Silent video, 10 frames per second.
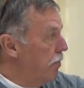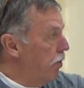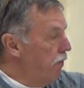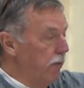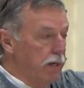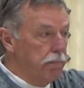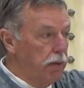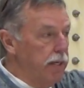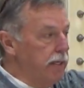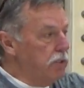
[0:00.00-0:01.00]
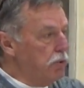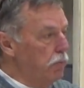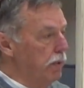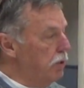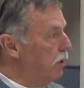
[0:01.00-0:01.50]
perforated
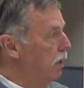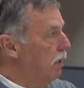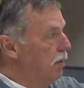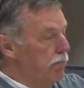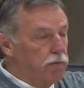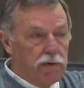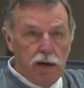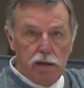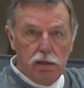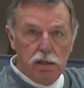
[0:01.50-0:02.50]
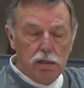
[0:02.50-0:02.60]
plates which provide